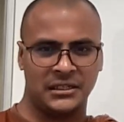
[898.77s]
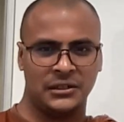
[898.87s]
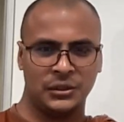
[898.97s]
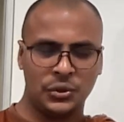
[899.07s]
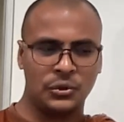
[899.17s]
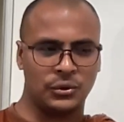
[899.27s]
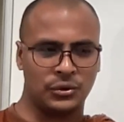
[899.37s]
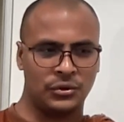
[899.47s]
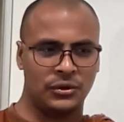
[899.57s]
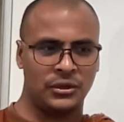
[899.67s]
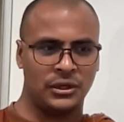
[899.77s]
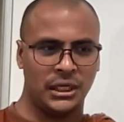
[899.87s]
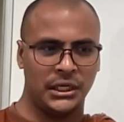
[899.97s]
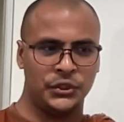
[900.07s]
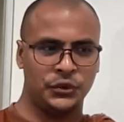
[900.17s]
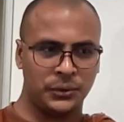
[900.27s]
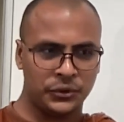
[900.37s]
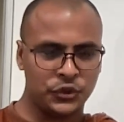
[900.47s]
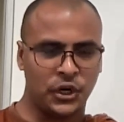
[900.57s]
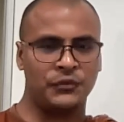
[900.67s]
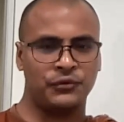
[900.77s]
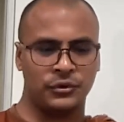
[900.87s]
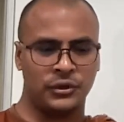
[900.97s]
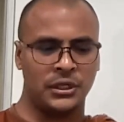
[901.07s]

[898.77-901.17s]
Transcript: No. It should be joyful.